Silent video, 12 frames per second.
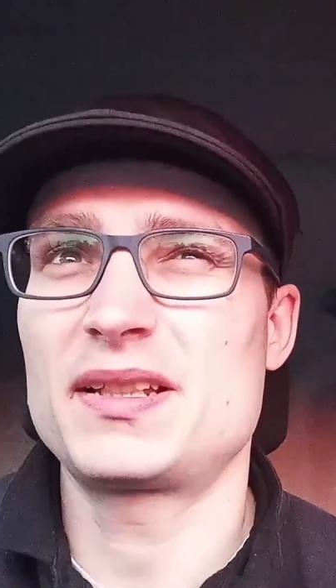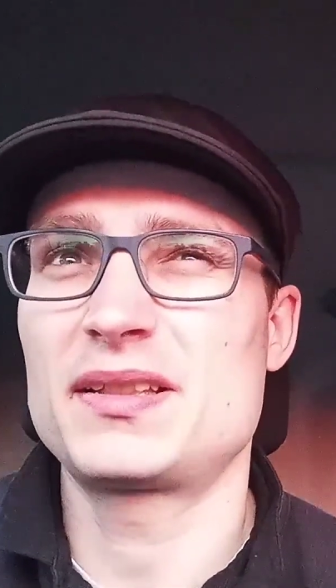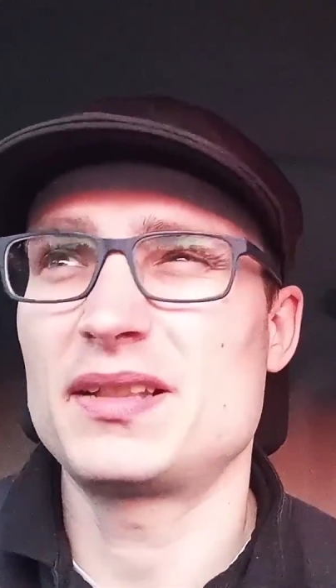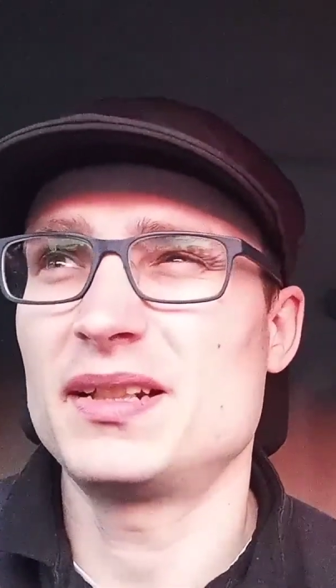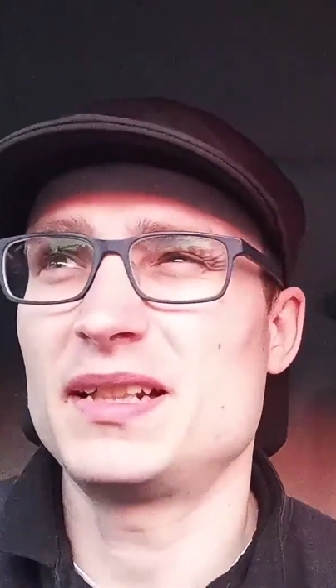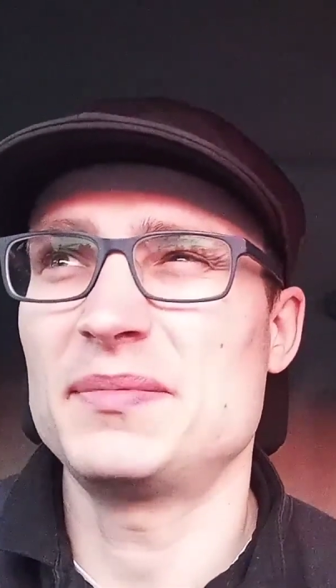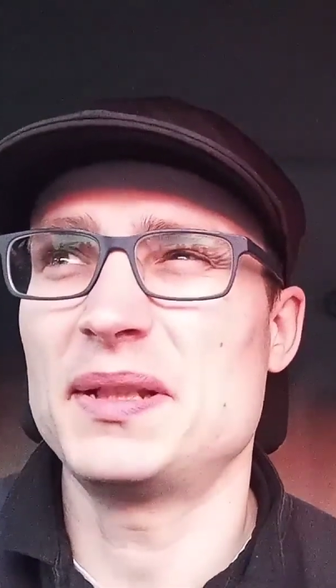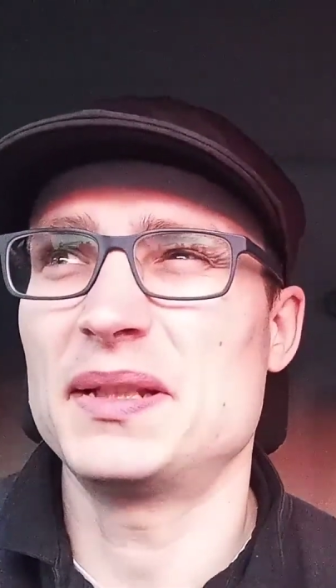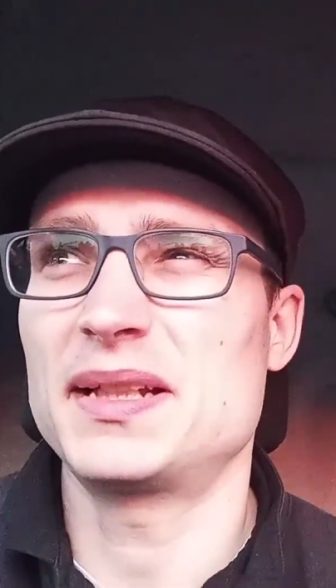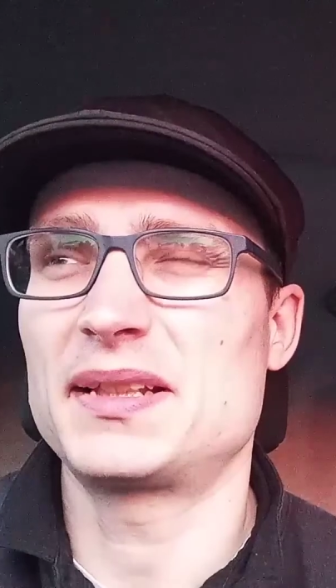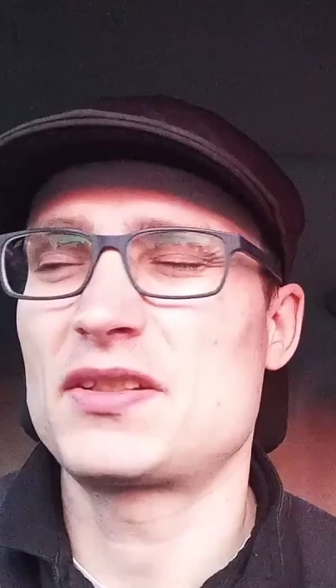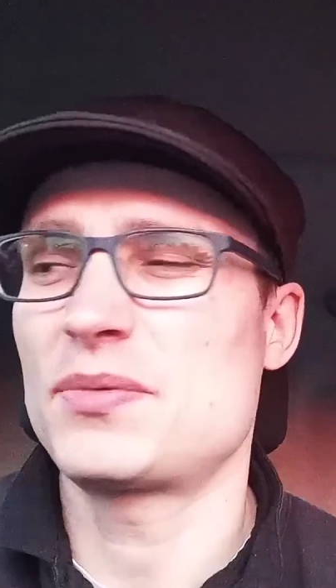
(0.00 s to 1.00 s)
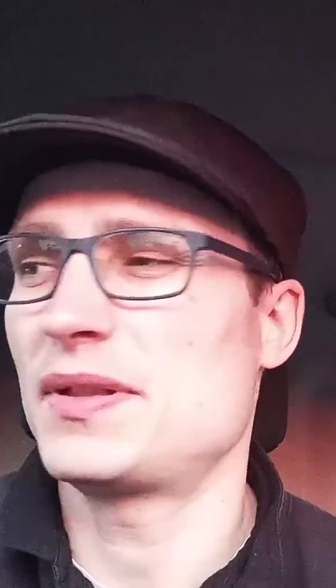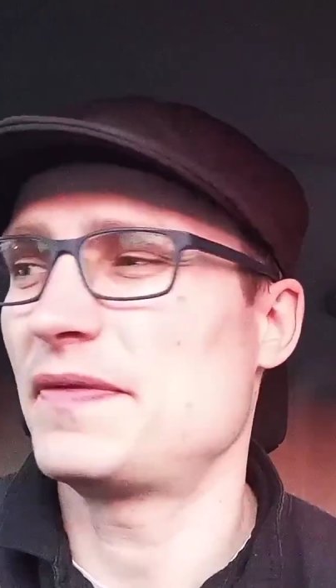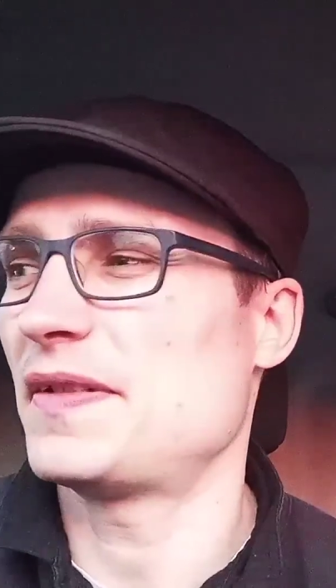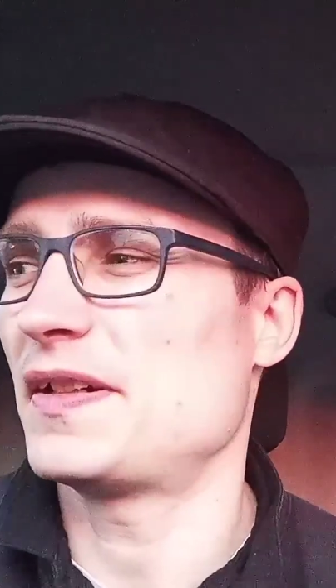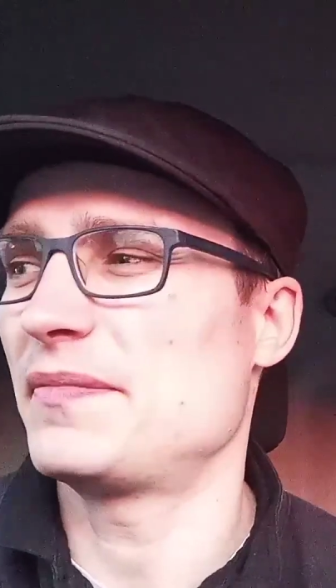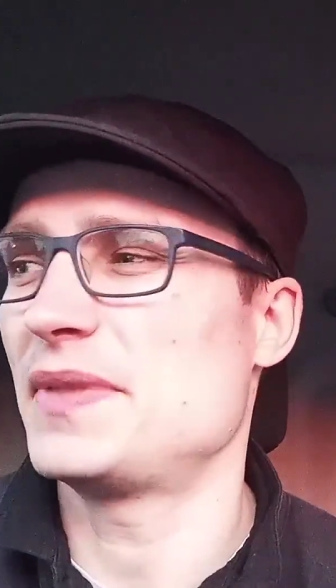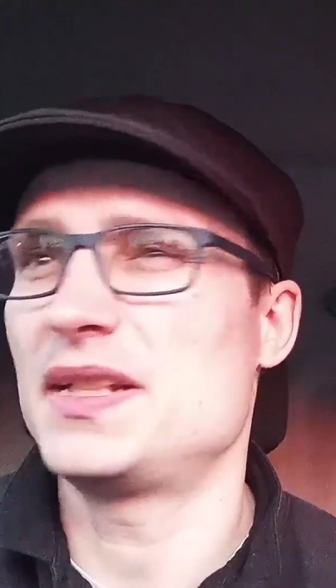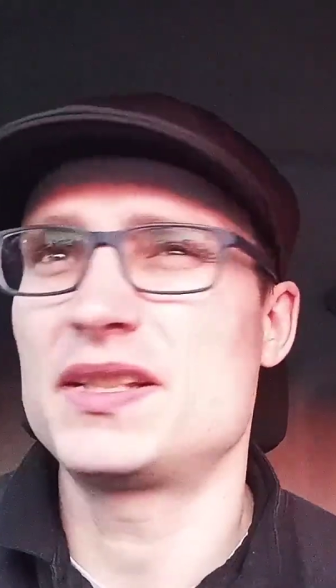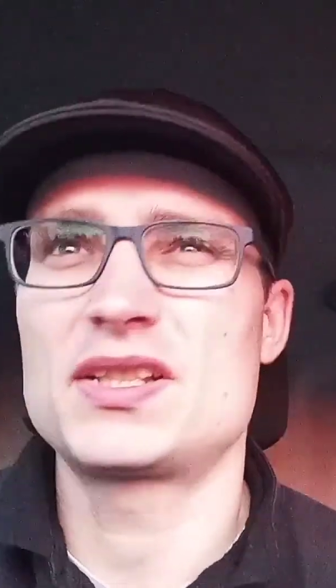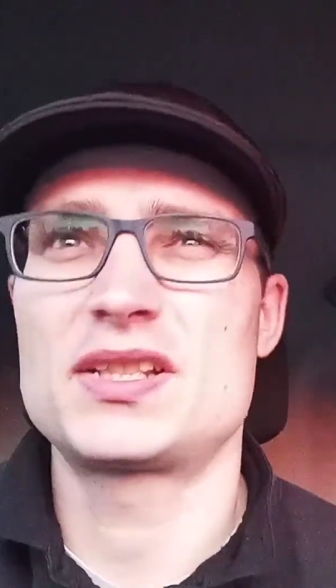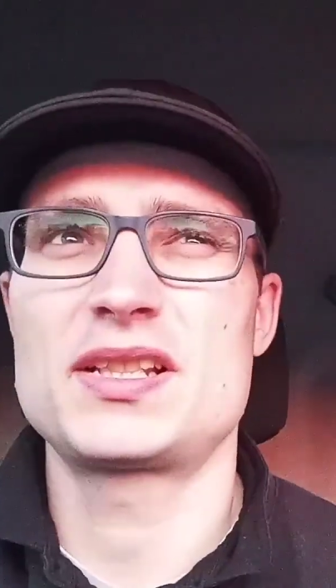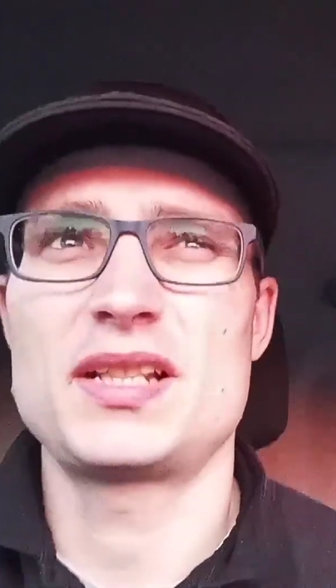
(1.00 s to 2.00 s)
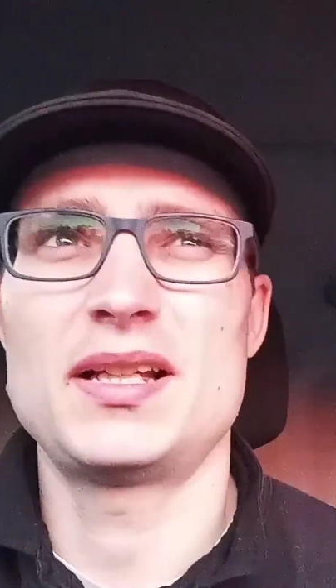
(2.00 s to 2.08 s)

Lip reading: delayed me like 25 minutes.